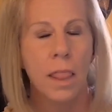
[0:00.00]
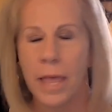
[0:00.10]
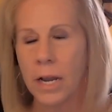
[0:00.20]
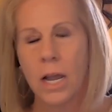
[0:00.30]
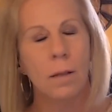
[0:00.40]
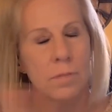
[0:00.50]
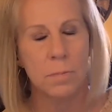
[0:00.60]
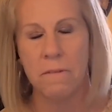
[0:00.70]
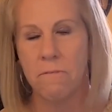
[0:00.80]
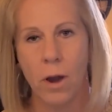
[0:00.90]
that comes
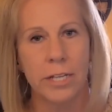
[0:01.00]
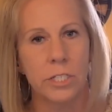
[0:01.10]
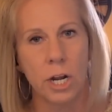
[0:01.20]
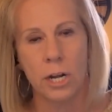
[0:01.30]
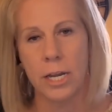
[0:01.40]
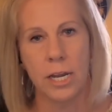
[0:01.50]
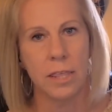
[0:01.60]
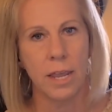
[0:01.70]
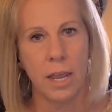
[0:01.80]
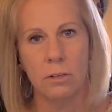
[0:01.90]
before I start
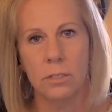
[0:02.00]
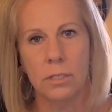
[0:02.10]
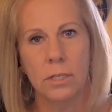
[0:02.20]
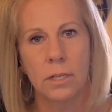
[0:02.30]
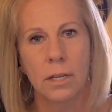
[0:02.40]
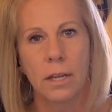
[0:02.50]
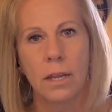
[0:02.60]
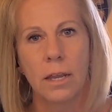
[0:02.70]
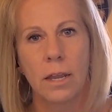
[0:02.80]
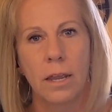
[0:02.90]
anything else.
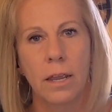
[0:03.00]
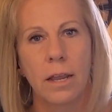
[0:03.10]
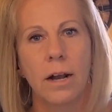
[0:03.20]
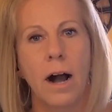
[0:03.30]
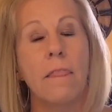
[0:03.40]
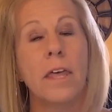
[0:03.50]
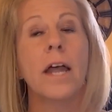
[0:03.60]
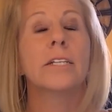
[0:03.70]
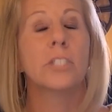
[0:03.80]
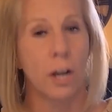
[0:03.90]
And then
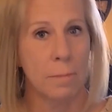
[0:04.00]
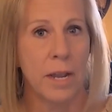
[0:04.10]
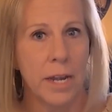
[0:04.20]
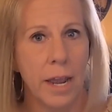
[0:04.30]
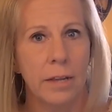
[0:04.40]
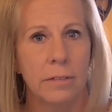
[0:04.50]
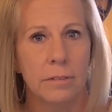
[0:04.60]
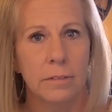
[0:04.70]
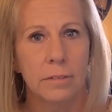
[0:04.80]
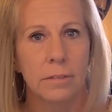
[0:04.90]
I start my day.
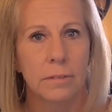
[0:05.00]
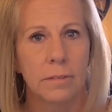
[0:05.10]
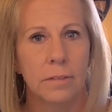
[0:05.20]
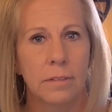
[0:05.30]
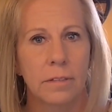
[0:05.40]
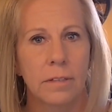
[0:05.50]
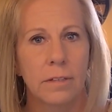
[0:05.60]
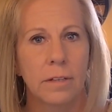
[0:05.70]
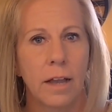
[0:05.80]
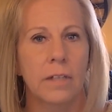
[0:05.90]

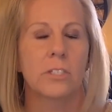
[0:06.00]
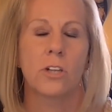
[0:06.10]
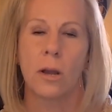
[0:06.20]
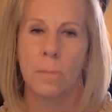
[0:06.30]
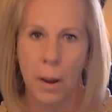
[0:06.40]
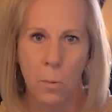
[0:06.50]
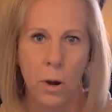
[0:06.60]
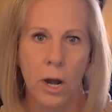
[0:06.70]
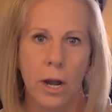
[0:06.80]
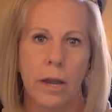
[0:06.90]
I start my
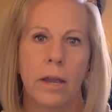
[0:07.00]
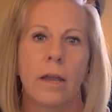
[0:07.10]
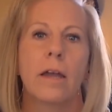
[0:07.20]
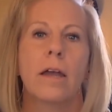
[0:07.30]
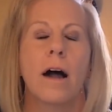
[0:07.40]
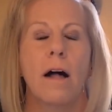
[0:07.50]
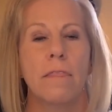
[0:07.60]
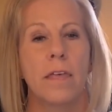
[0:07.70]
work. And